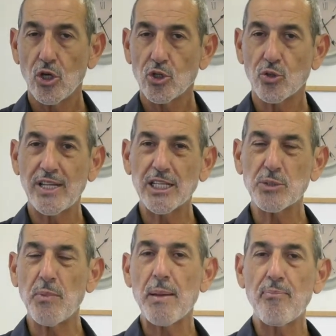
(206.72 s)
So
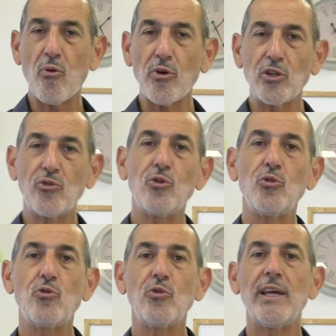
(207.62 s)
that's my point to you
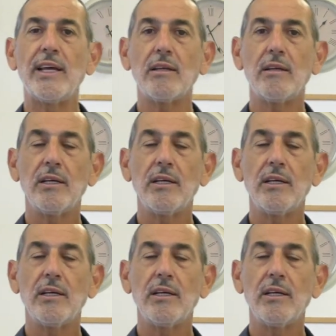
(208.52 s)
today.